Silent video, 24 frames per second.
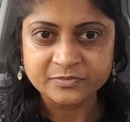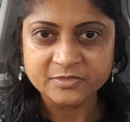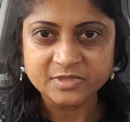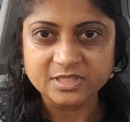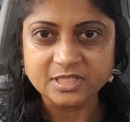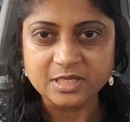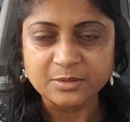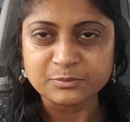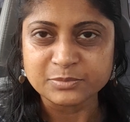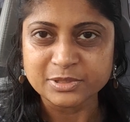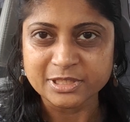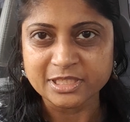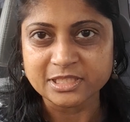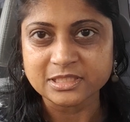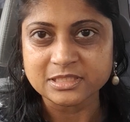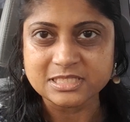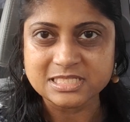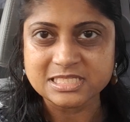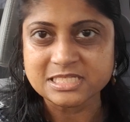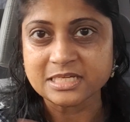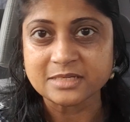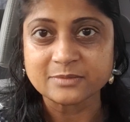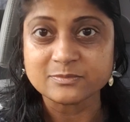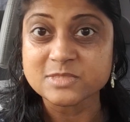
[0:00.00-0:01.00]
them playing the
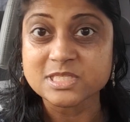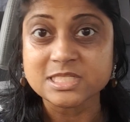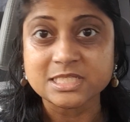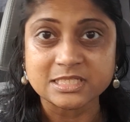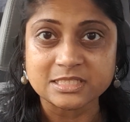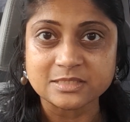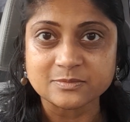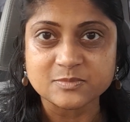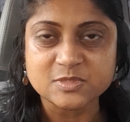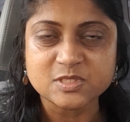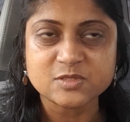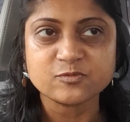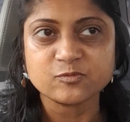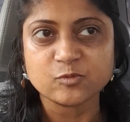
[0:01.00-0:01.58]
same teams